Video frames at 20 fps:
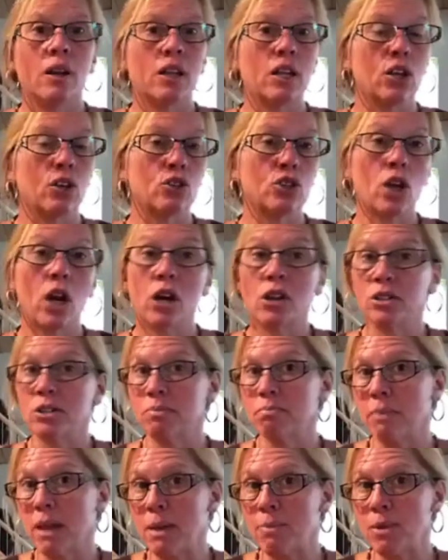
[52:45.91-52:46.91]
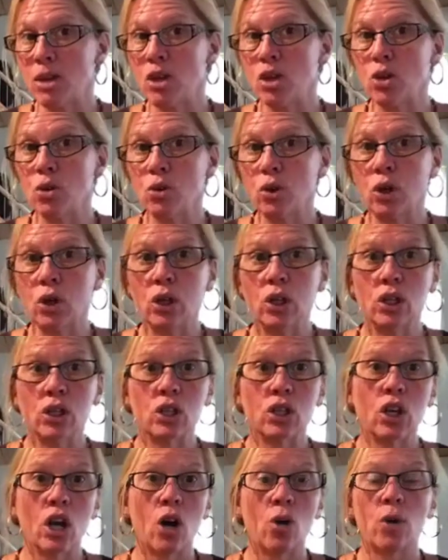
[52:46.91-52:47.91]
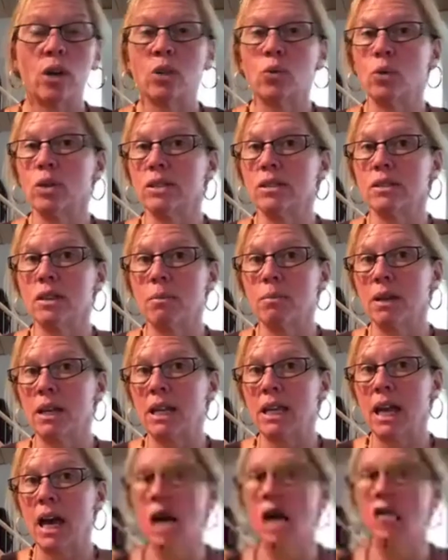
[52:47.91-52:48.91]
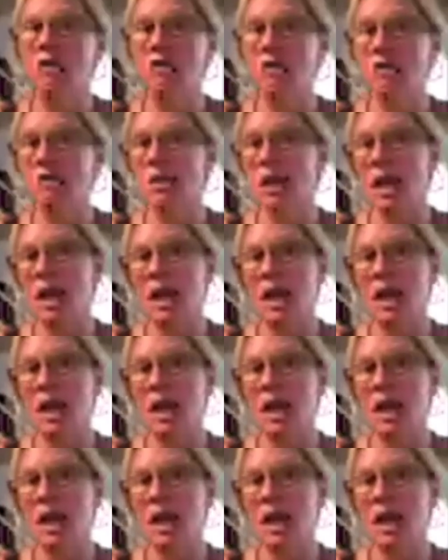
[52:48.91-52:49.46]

you know, Charles, maybe you could go in with somebody else